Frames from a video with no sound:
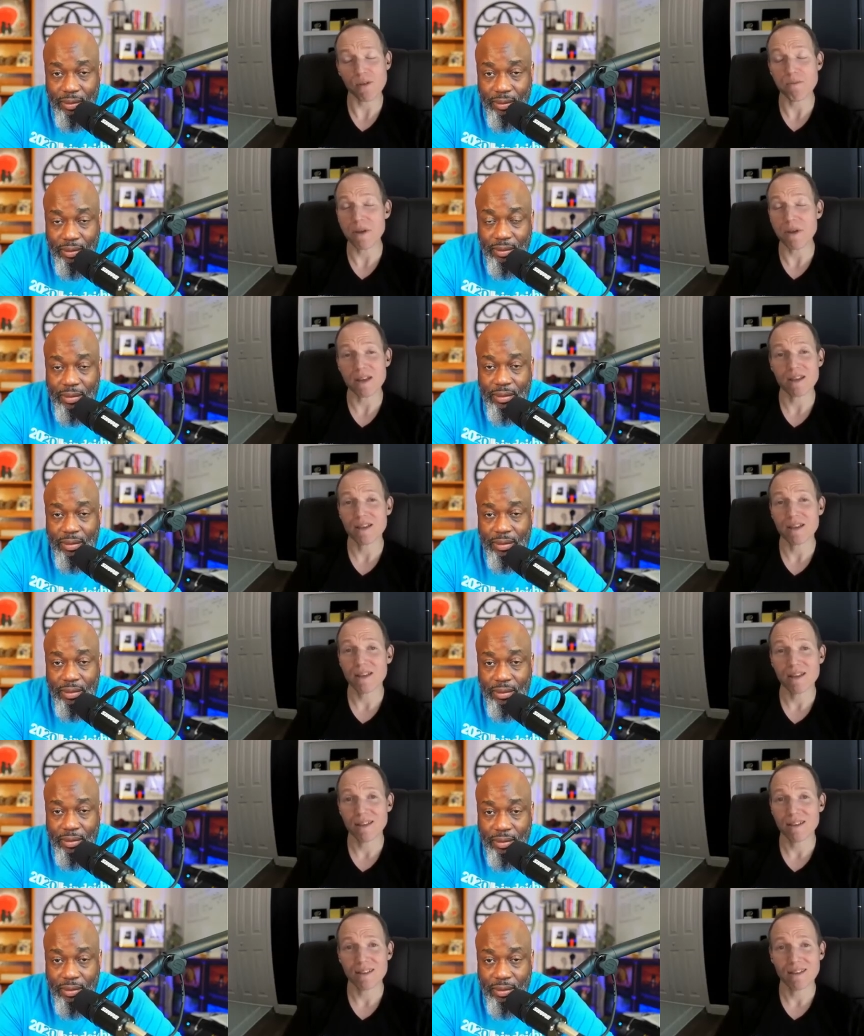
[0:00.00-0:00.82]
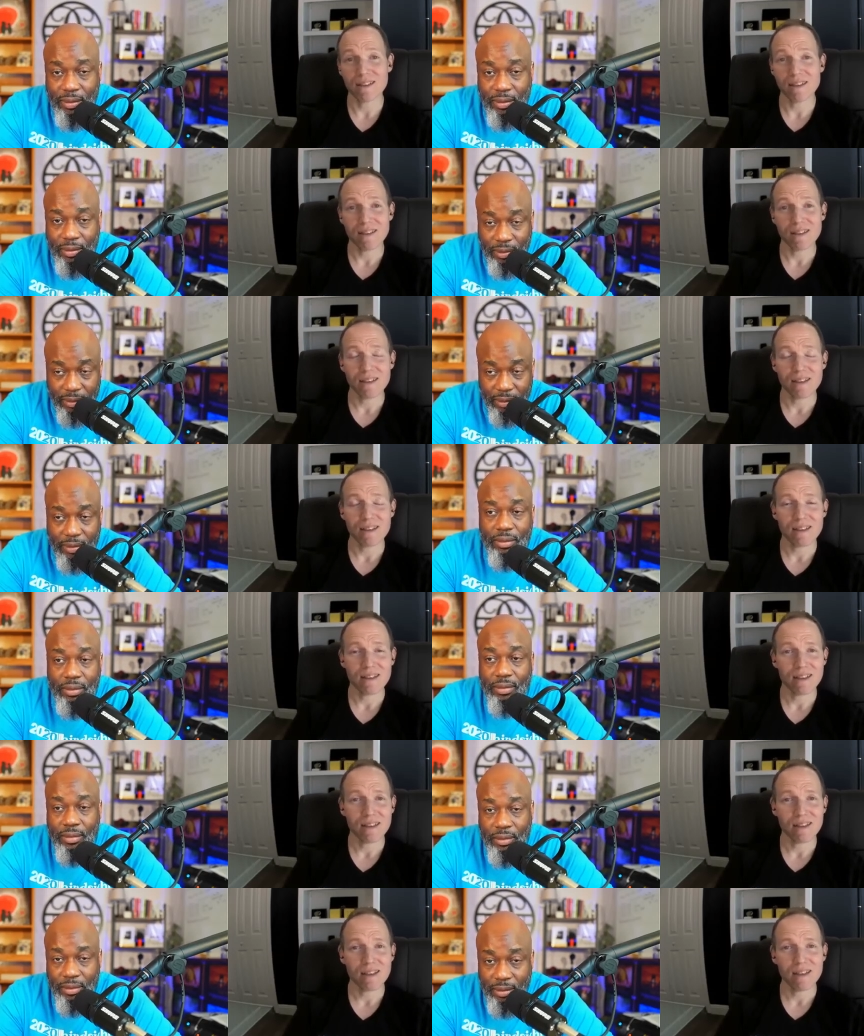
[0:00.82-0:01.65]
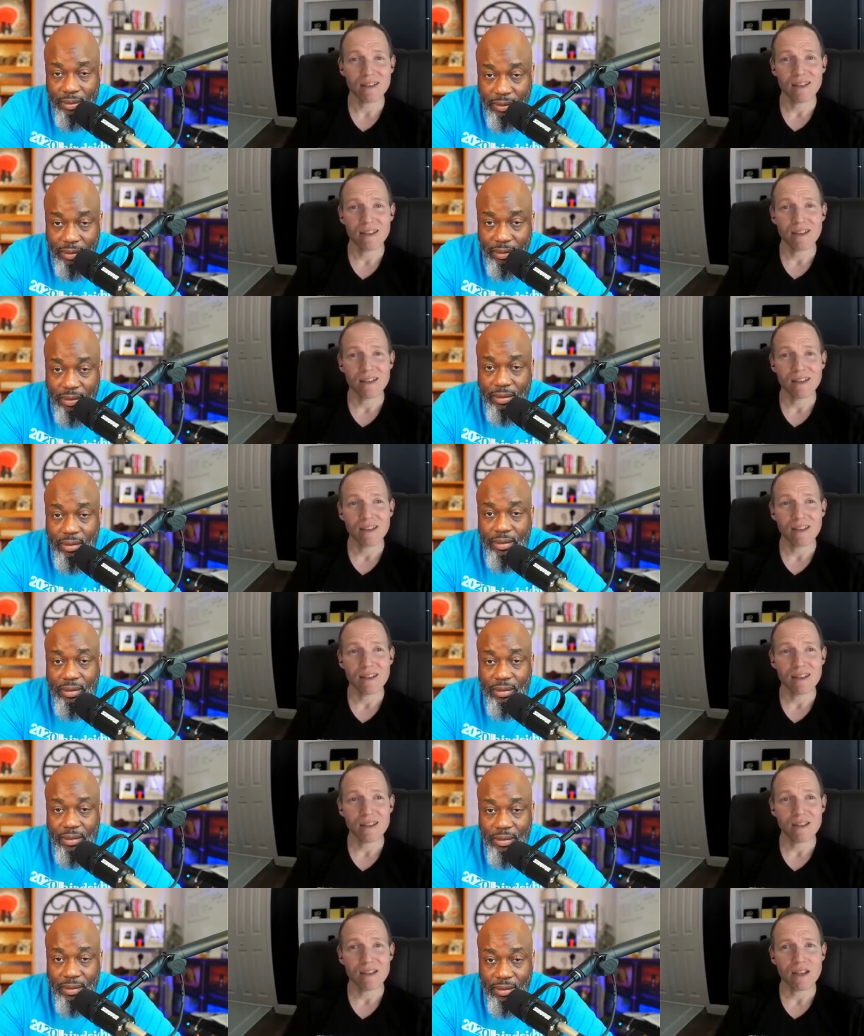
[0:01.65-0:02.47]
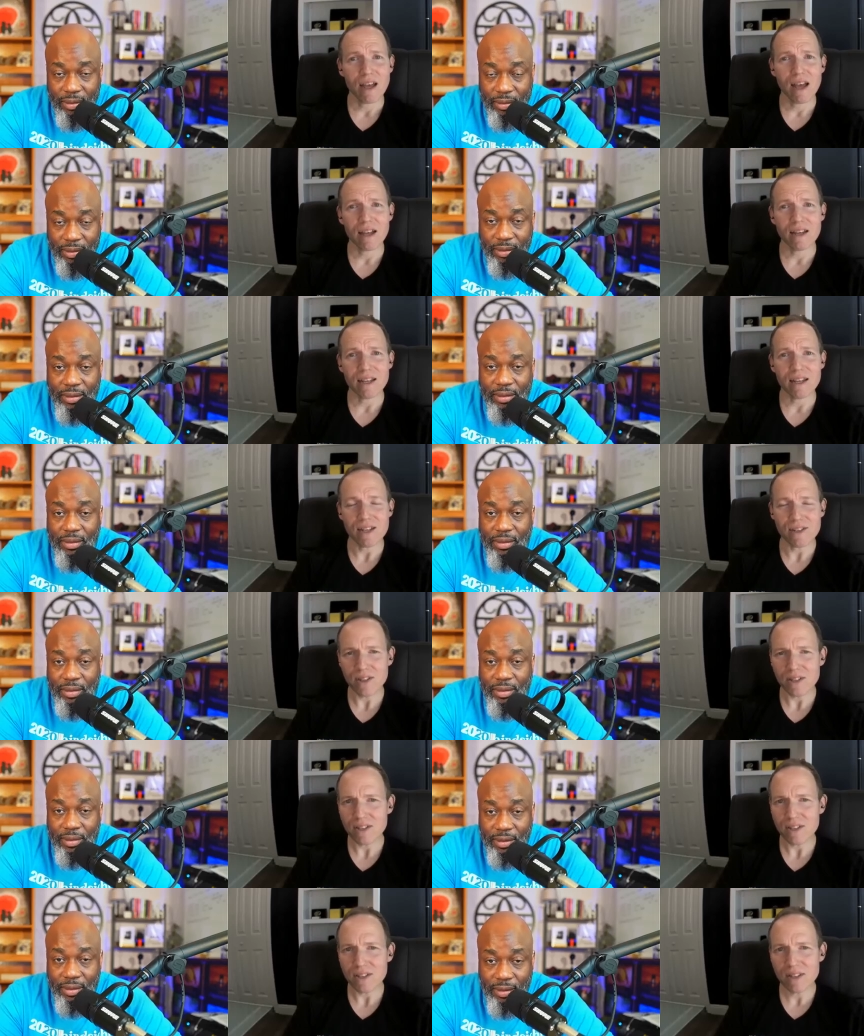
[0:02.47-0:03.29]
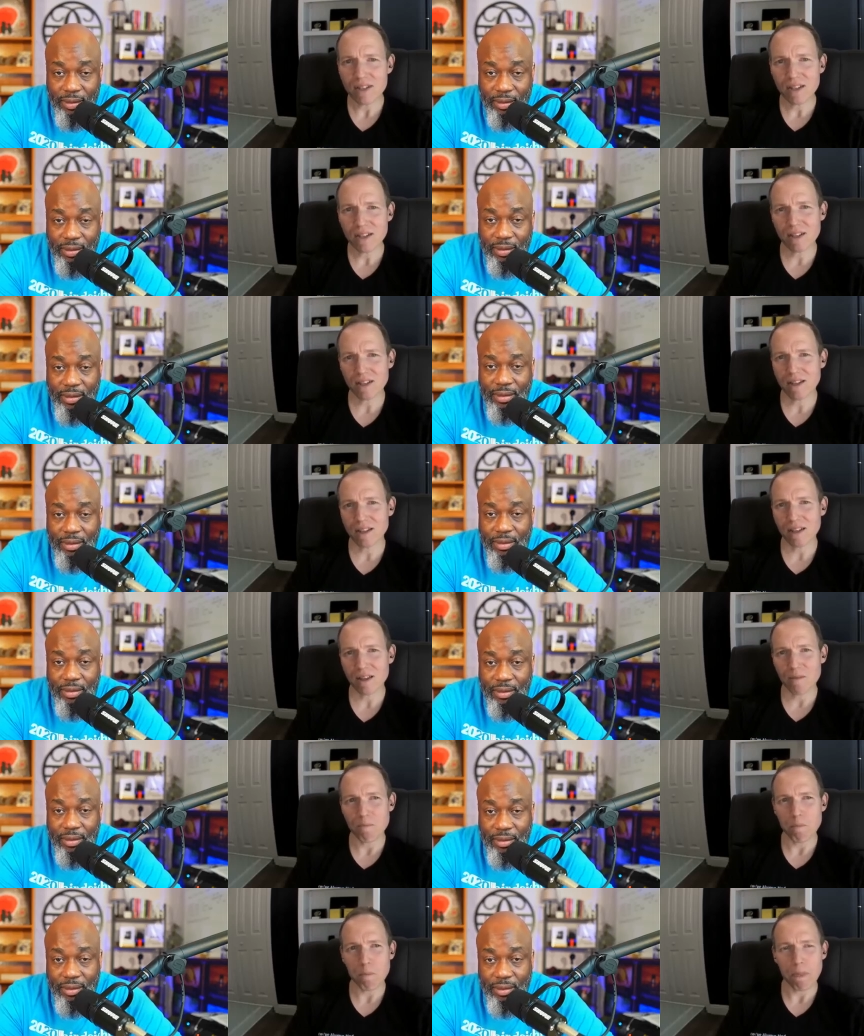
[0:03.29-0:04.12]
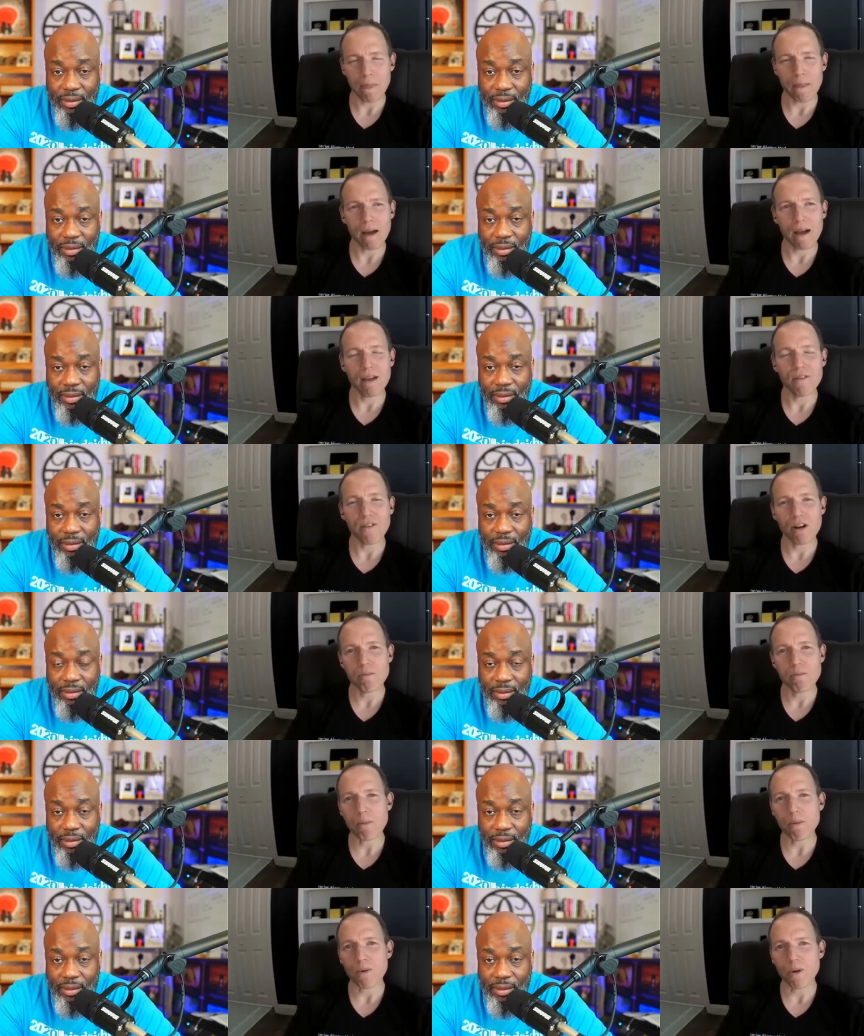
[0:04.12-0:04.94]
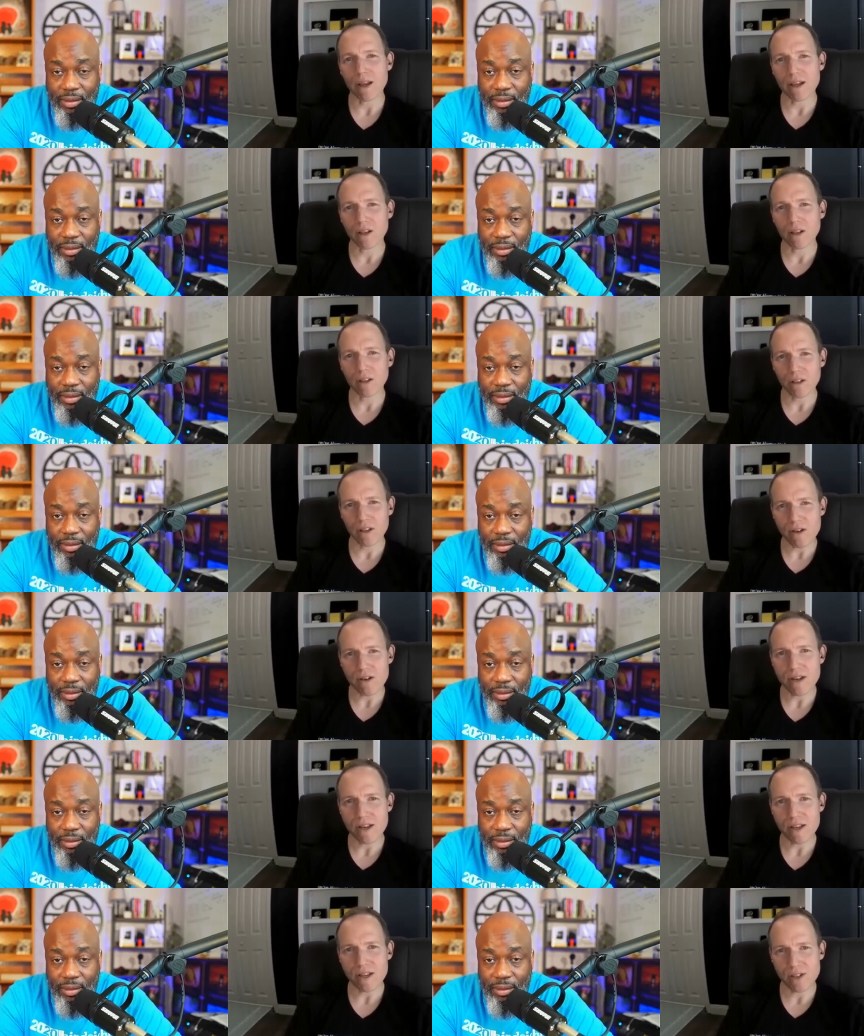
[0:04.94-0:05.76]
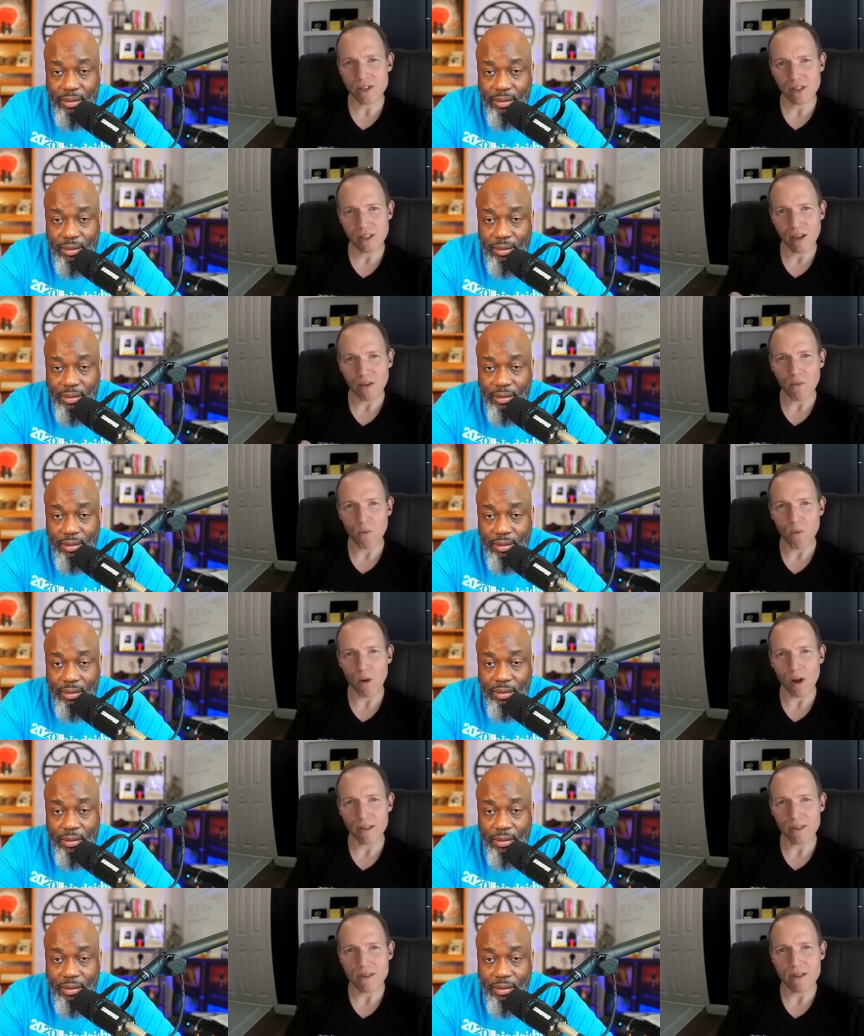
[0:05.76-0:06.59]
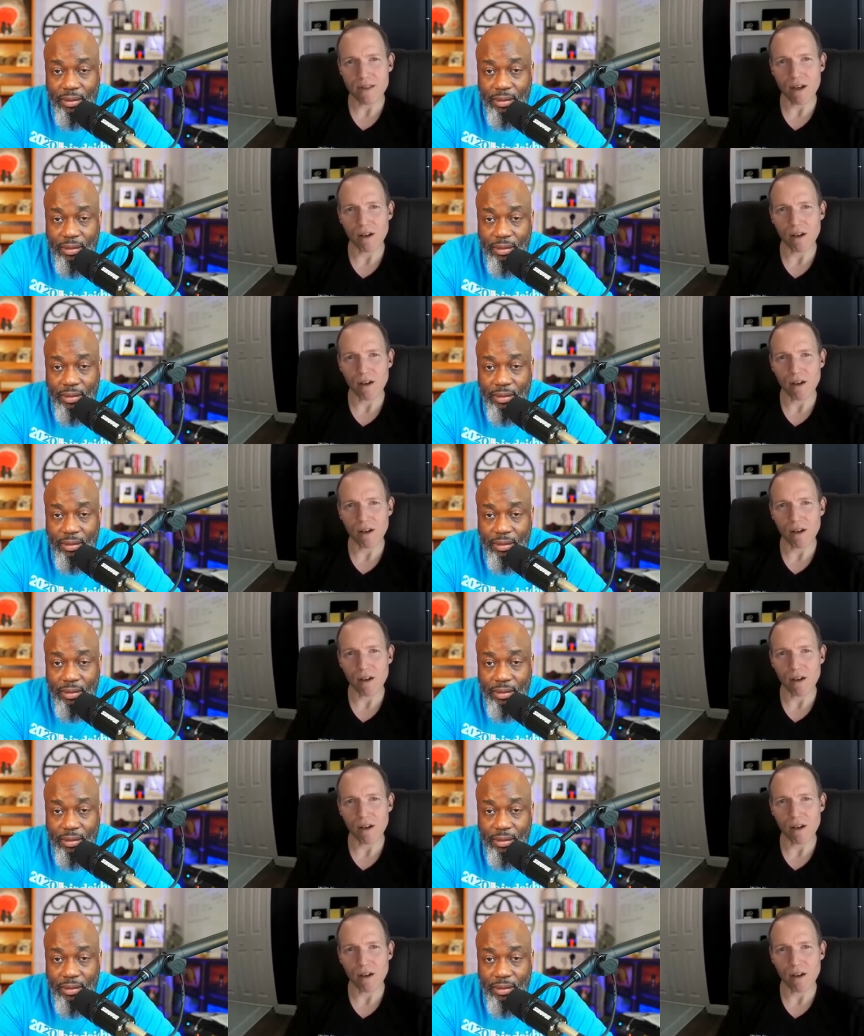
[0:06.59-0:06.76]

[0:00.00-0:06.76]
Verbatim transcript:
Speaker 1: for me. Mm-hmm. And isn't, if I remember right, clarity isn't that one